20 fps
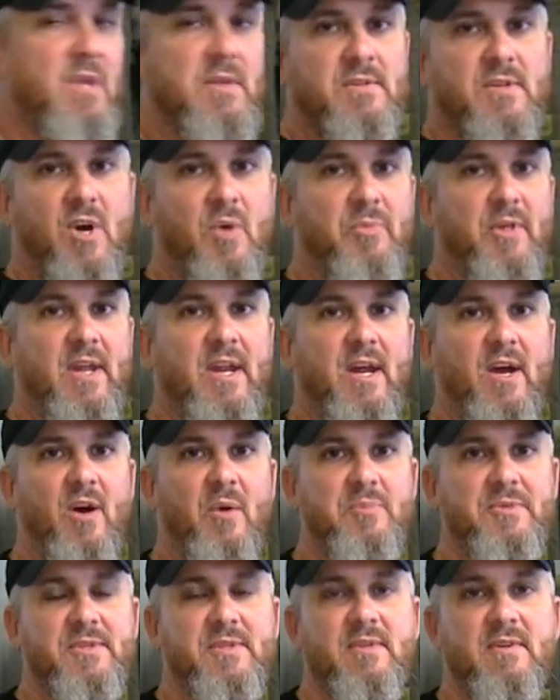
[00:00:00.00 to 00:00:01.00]
So I hope that
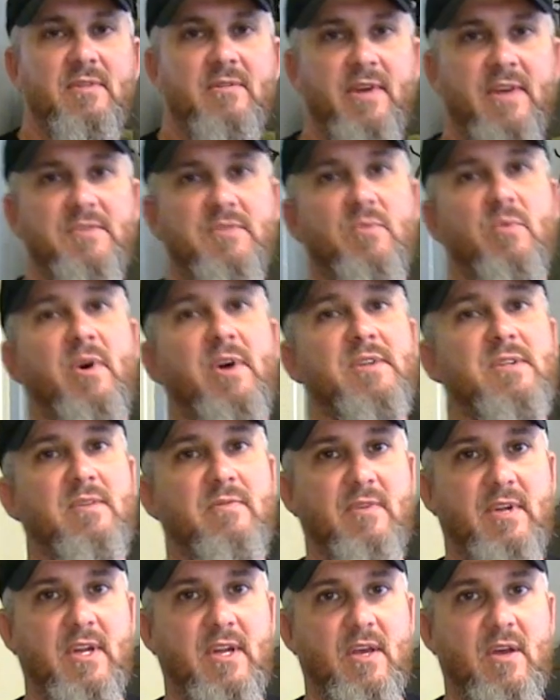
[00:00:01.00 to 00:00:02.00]
helps. Thanks for
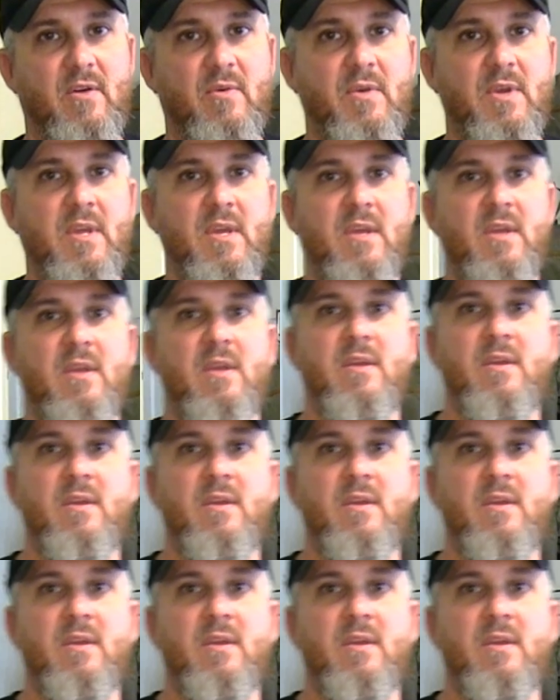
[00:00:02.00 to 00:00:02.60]
watching the video.